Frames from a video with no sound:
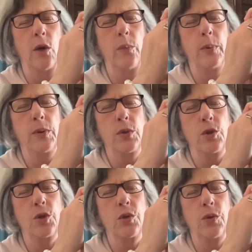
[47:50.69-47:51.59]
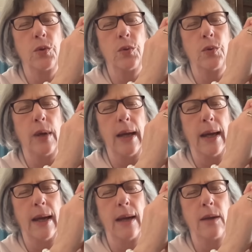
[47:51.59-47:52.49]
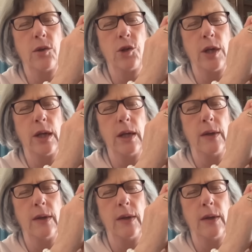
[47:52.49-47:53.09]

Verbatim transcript: open to energy,